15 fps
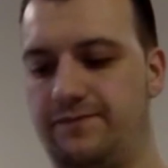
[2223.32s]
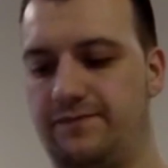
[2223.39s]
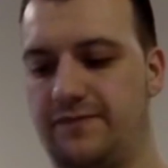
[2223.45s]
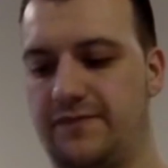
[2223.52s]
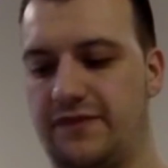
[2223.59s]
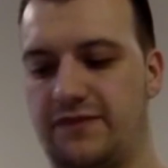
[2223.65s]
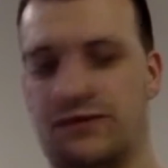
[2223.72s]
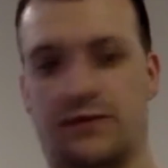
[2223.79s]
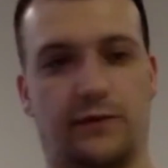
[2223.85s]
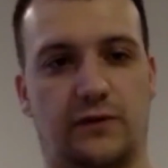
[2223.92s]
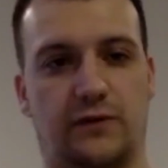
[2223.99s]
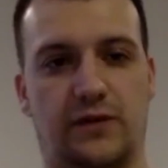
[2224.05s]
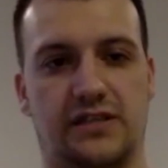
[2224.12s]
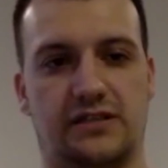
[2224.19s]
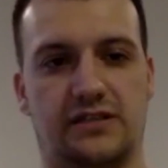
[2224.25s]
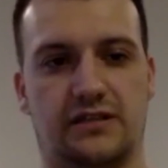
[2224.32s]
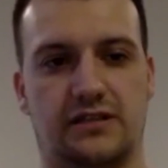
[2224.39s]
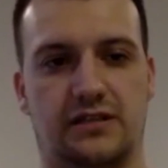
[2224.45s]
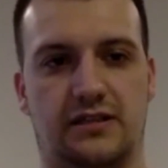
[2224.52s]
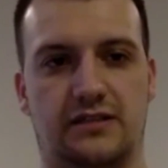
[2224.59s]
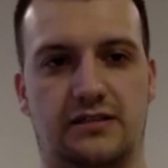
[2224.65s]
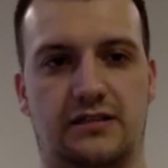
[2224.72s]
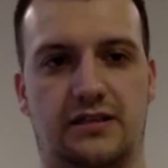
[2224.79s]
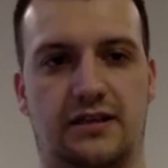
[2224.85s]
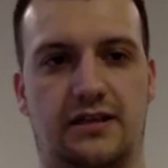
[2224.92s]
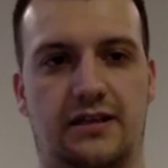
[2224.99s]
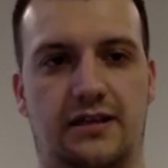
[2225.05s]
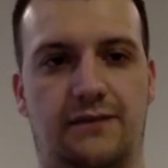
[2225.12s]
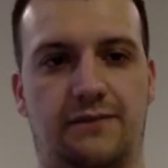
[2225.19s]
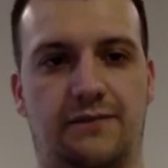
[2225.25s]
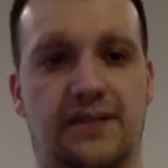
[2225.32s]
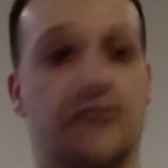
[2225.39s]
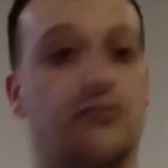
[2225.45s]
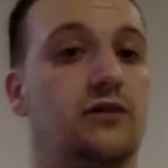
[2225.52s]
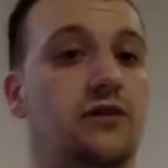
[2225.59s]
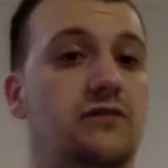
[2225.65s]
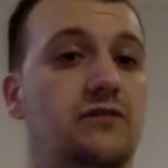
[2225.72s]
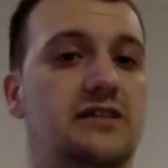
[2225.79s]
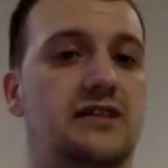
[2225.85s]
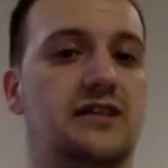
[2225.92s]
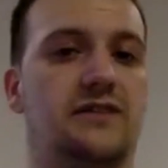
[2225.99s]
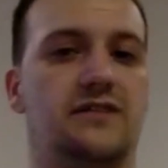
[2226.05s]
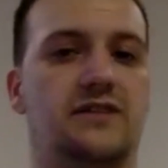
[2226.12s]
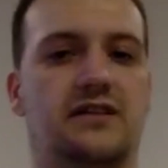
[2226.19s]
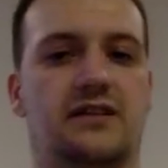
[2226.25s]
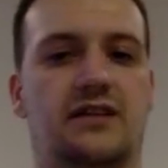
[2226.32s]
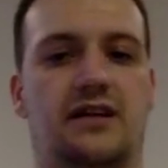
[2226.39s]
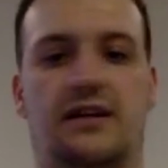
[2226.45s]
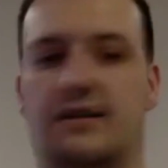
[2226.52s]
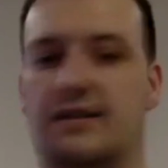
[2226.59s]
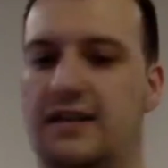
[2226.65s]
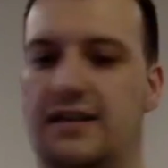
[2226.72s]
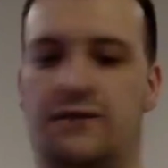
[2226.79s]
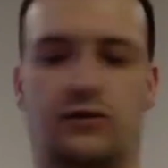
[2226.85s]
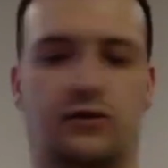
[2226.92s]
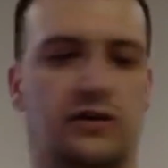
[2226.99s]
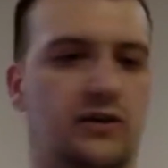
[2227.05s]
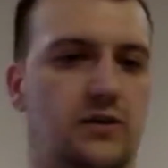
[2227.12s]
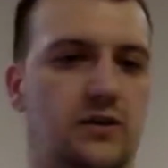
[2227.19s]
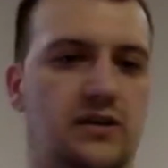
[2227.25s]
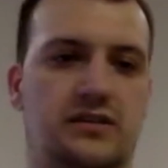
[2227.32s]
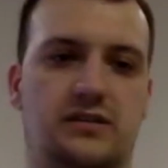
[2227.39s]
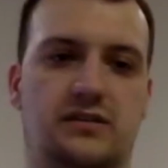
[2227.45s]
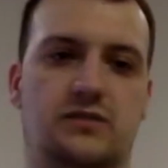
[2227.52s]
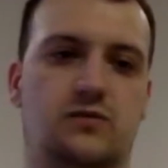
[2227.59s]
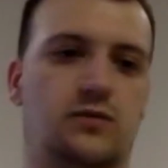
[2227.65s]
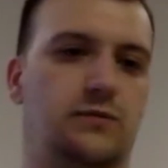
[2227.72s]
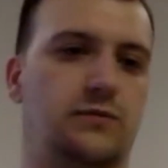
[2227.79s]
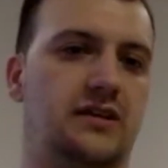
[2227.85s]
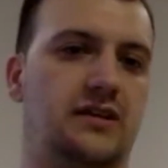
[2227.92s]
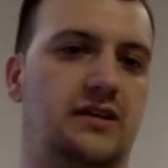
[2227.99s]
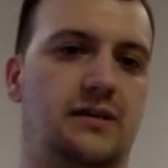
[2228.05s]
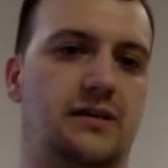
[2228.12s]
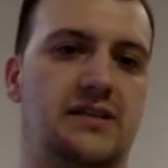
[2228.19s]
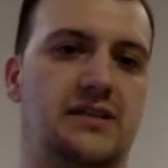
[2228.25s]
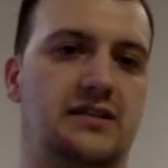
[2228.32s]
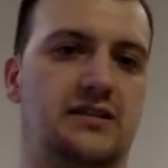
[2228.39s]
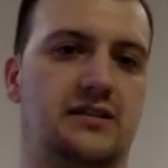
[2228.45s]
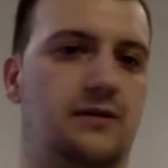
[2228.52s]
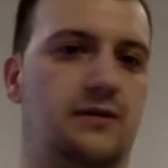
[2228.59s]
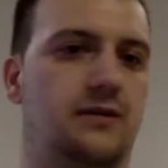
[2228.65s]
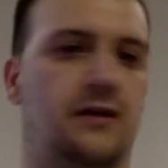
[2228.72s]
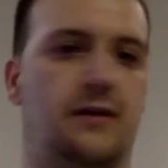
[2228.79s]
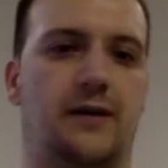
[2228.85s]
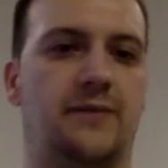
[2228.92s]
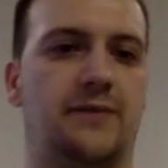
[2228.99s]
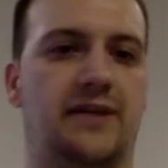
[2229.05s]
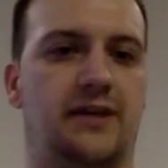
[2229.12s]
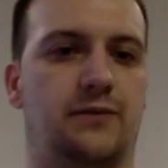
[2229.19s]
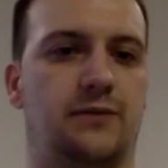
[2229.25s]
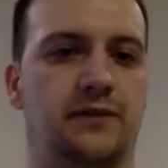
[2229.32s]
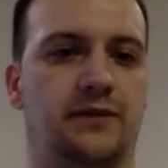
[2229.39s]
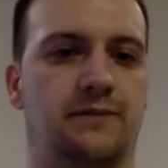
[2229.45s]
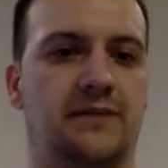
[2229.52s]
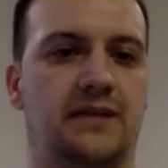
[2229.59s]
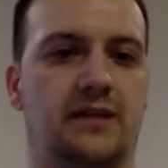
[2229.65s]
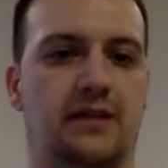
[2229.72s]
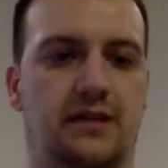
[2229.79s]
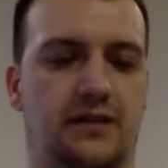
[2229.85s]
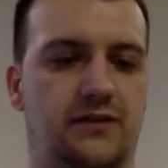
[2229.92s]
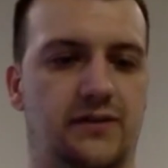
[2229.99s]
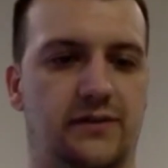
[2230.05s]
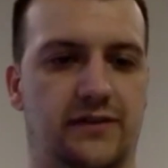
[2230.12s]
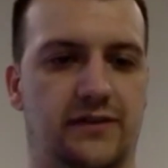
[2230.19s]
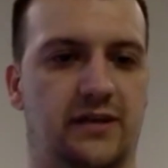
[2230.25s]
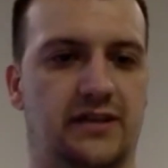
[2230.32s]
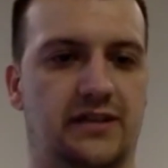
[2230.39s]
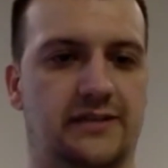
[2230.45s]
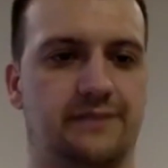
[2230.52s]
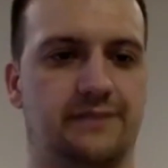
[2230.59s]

There's no more questions, guys. Enjoy the rest of the evening, and again, if you've got any questions, drop me a message and I'll happily help you and give you some advice.